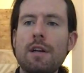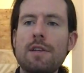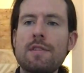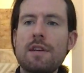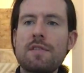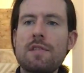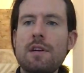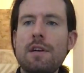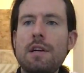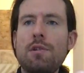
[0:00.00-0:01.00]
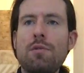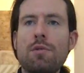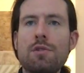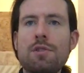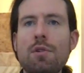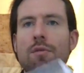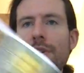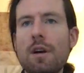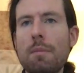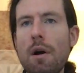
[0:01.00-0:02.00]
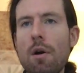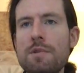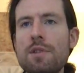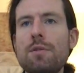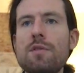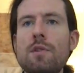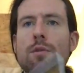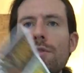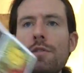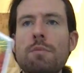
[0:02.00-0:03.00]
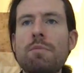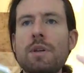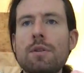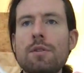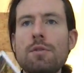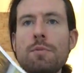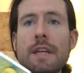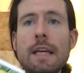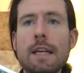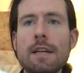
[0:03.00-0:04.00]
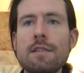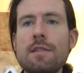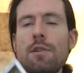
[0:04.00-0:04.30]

is necessary in order to overcome obstacles, in order to build new beginnings,